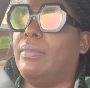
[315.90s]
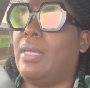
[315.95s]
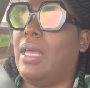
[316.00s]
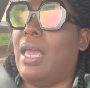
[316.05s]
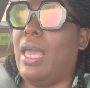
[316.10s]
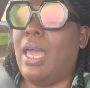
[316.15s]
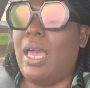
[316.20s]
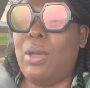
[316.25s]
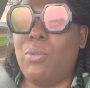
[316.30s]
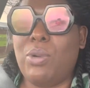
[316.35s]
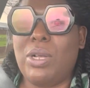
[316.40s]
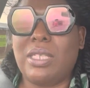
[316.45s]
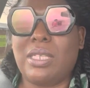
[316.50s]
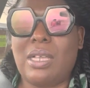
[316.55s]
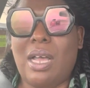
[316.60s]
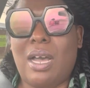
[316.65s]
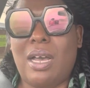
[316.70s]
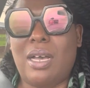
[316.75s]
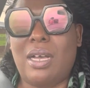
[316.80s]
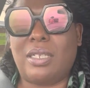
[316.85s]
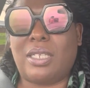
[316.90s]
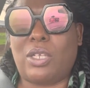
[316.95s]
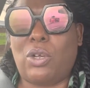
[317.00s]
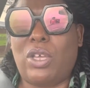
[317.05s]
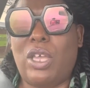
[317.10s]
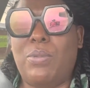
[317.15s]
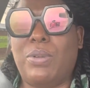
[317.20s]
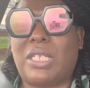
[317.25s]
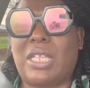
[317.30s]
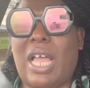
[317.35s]
he
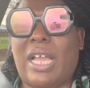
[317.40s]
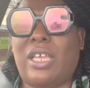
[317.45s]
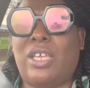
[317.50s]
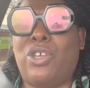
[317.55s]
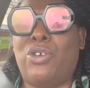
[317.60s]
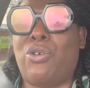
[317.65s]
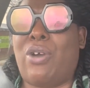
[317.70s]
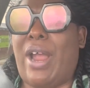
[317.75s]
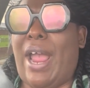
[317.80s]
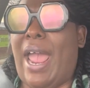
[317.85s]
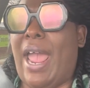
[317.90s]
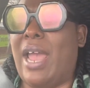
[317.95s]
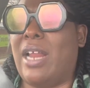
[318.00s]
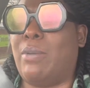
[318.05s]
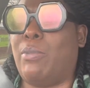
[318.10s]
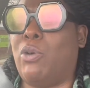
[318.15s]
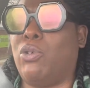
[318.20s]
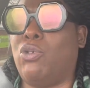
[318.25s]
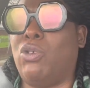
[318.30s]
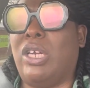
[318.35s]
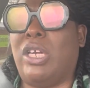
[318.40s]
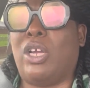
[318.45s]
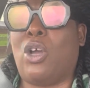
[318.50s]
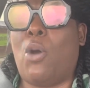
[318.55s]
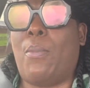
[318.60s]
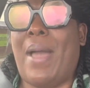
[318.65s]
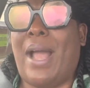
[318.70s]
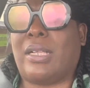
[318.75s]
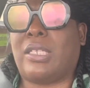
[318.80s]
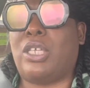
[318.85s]
was like, you're an animal. You need to
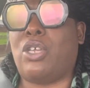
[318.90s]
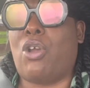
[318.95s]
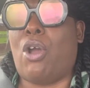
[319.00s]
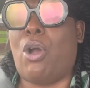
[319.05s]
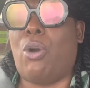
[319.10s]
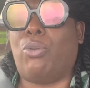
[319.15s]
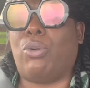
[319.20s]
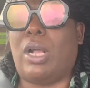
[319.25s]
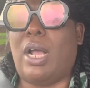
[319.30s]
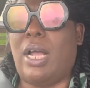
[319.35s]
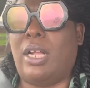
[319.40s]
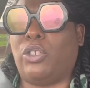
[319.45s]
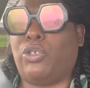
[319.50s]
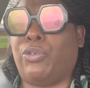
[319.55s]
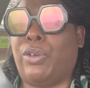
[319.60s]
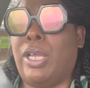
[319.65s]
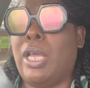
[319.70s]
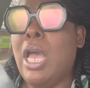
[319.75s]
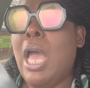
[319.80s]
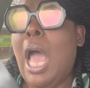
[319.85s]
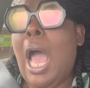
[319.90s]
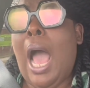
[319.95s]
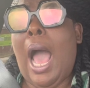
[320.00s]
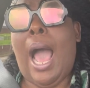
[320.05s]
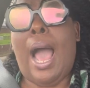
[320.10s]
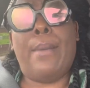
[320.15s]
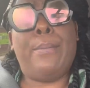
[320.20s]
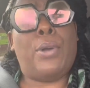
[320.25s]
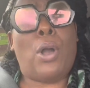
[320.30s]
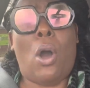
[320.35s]
go back to your own country.
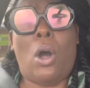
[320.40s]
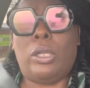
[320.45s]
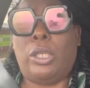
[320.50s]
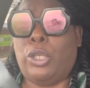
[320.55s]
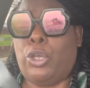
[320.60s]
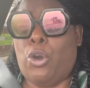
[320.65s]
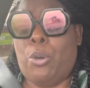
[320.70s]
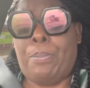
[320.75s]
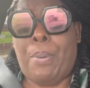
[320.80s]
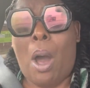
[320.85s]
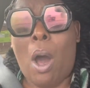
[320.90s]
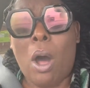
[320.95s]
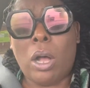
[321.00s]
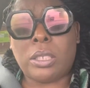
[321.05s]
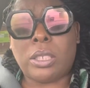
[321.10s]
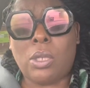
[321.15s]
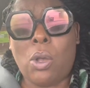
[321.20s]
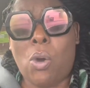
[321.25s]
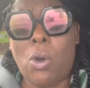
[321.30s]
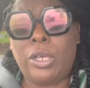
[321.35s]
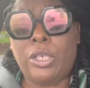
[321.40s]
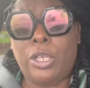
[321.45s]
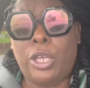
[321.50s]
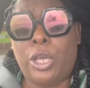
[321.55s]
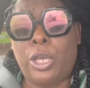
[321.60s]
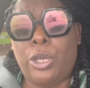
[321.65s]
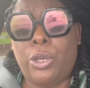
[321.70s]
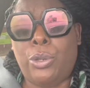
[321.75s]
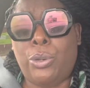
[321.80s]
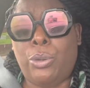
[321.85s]
I'm calling your boss on
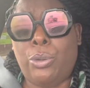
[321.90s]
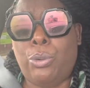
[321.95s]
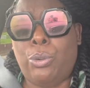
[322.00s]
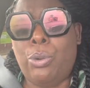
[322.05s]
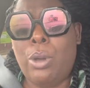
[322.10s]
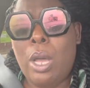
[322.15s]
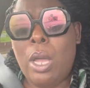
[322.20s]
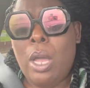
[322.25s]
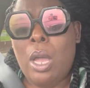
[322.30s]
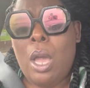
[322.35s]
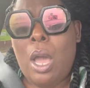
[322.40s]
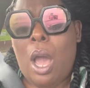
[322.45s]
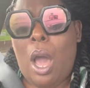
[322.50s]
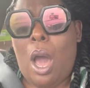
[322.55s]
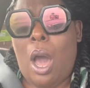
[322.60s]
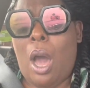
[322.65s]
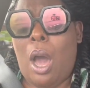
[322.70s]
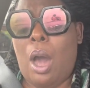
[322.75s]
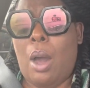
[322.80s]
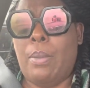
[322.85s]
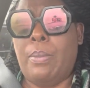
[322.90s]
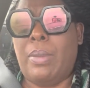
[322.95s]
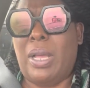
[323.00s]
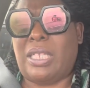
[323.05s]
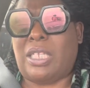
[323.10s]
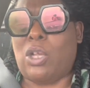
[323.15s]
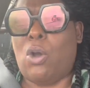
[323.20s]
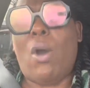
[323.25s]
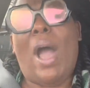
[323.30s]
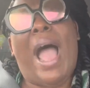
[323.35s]
you.
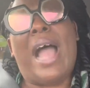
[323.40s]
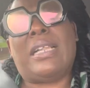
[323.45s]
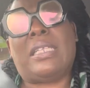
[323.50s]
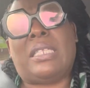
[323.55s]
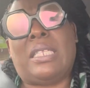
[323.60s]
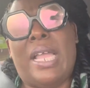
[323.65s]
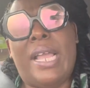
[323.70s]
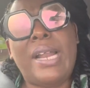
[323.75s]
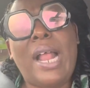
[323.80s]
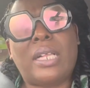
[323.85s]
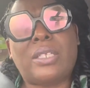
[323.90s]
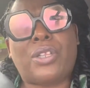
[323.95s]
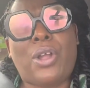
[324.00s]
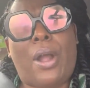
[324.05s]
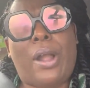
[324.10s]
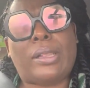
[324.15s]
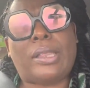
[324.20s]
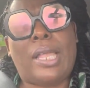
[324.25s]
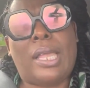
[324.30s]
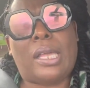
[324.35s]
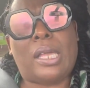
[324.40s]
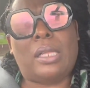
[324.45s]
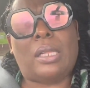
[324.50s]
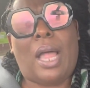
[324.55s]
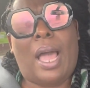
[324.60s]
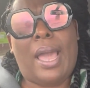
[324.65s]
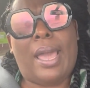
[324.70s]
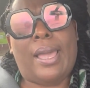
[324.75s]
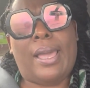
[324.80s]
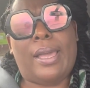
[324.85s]
So I started thinking,
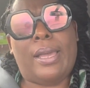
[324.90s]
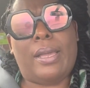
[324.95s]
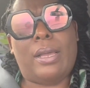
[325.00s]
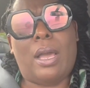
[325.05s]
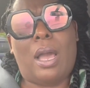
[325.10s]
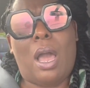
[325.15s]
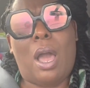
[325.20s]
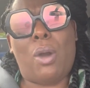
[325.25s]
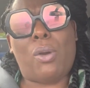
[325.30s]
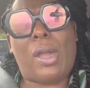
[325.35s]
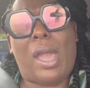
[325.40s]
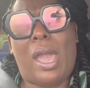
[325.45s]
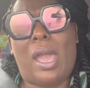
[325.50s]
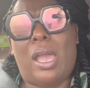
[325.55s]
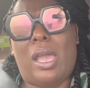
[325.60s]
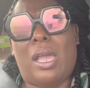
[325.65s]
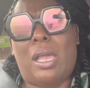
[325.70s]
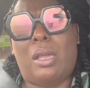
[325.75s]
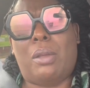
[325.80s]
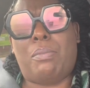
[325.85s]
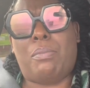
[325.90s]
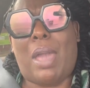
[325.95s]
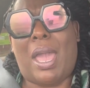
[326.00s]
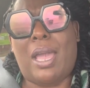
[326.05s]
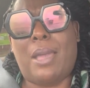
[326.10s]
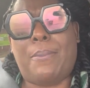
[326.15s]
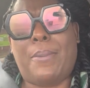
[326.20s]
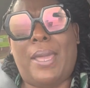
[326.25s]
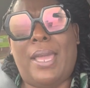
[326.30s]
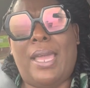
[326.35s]
like, okay,
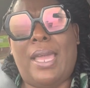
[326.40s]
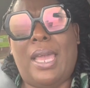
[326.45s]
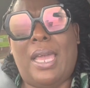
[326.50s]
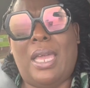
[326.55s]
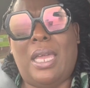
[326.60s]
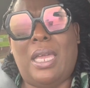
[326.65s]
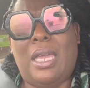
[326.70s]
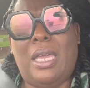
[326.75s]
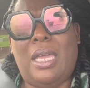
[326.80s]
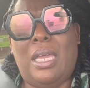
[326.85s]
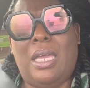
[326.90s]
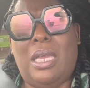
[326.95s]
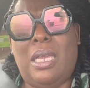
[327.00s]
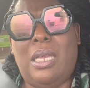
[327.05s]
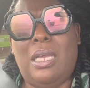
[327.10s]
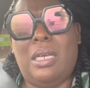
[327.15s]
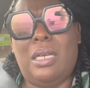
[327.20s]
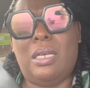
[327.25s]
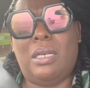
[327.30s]
maybe he